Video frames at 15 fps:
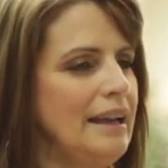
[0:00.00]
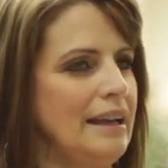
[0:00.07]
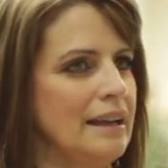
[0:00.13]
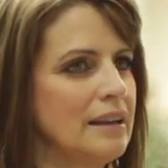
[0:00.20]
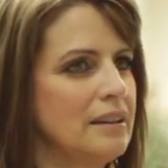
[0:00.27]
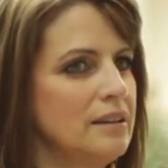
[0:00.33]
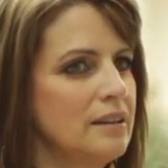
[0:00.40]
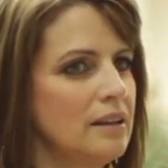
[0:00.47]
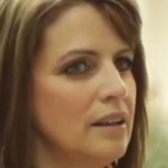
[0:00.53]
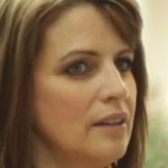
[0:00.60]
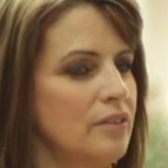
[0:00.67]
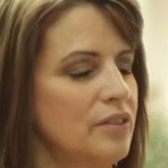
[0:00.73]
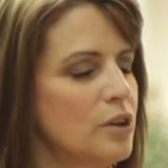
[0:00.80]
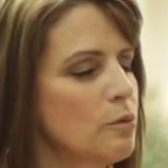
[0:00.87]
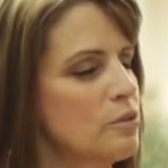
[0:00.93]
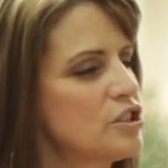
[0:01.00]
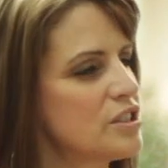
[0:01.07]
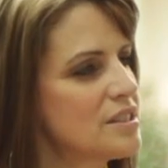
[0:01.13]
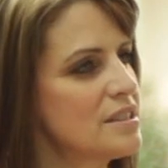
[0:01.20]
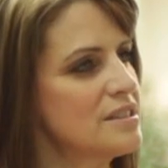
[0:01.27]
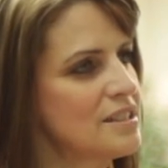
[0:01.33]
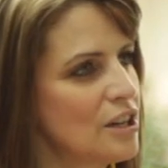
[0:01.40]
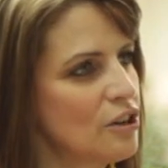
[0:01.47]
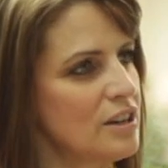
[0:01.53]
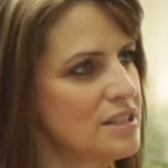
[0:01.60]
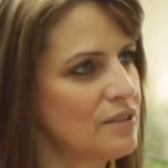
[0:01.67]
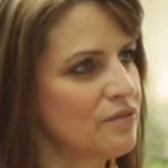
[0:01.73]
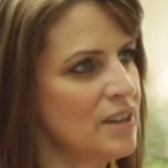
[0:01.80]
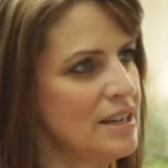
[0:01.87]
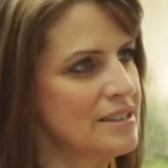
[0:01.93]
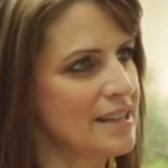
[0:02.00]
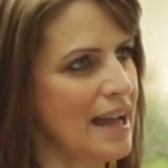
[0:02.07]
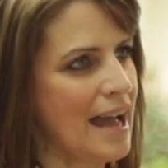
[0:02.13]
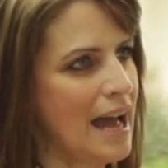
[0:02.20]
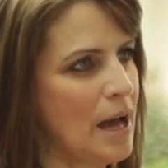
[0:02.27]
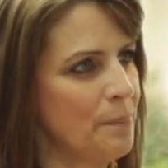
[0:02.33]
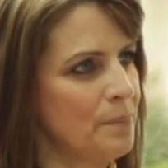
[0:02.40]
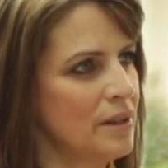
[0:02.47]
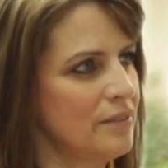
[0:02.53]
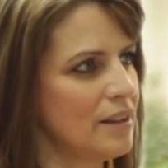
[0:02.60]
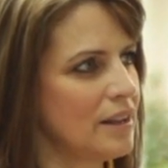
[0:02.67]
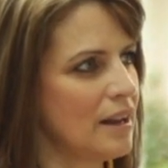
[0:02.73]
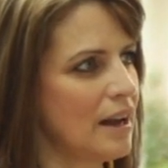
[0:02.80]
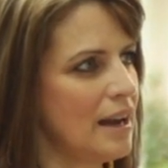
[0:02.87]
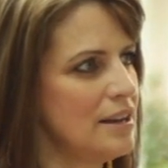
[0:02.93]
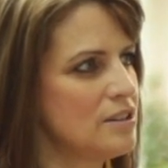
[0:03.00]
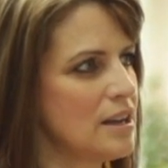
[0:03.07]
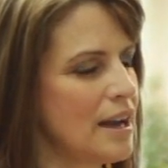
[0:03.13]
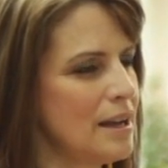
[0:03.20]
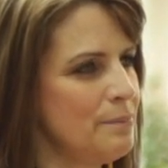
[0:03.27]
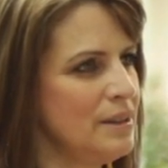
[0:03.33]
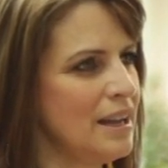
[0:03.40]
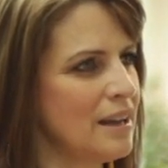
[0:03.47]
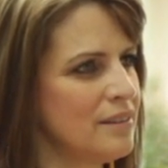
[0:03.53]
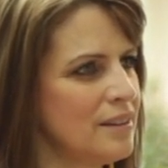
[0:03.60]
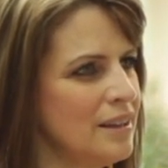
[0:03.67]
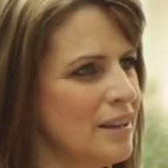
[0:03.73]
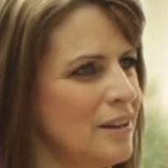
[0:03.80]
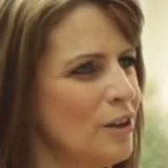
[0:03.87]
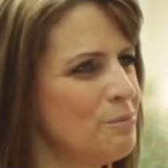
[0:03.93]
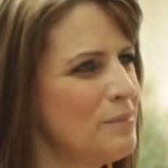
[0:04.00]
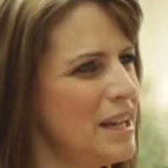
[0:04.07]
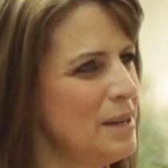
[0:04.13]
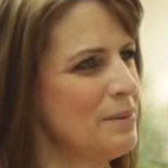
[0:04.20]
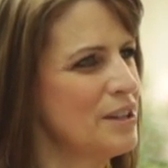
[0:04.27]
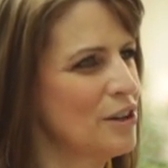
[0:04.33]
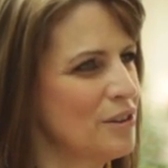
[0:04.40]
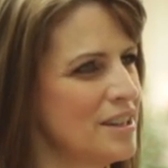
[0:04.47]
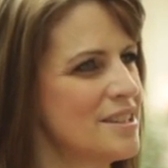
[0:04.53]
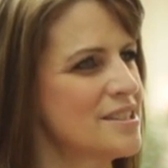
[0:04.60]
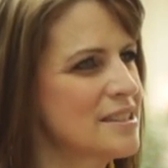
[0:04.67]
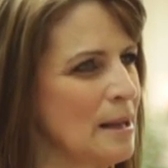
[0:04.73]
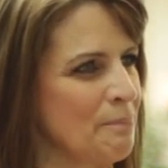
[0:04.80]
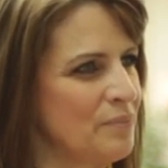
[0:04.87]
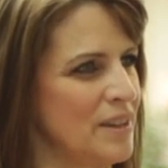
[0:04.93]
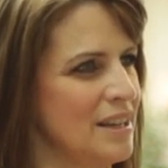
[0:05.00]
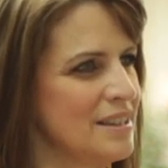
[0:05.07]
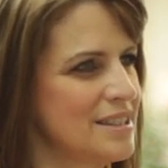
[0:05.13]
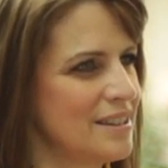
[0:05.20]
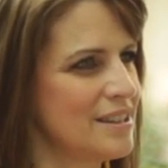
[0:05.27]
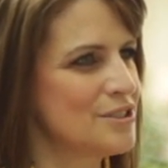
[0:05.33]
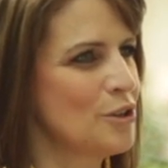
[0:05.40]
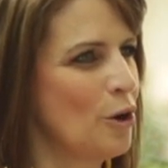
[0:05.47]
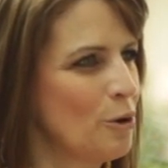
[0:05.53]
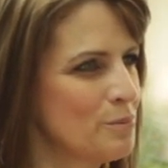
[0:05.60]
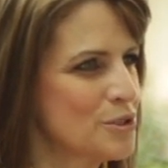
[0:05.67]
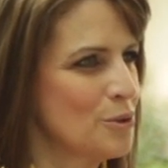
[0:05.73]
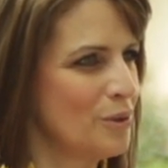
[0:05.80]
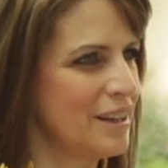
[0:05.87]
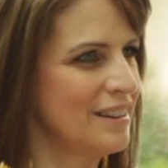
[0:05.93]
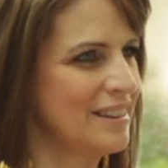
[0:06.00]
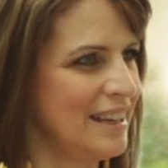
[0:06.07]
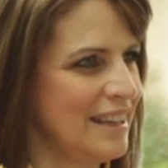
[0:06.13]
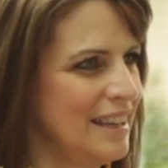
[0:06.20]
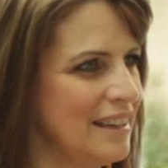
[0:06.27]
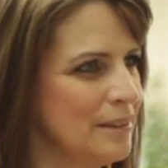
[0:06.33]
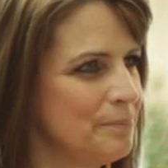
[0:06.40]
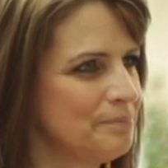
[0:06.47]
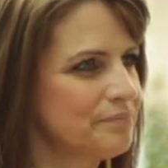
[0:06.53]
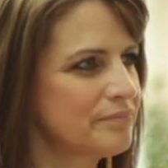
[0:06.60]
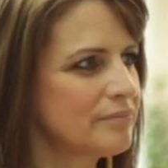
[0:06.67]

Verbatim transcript: And there were just a series of things that happened that I, I began thinking, you know, maybe there is something to this homeschooling thing.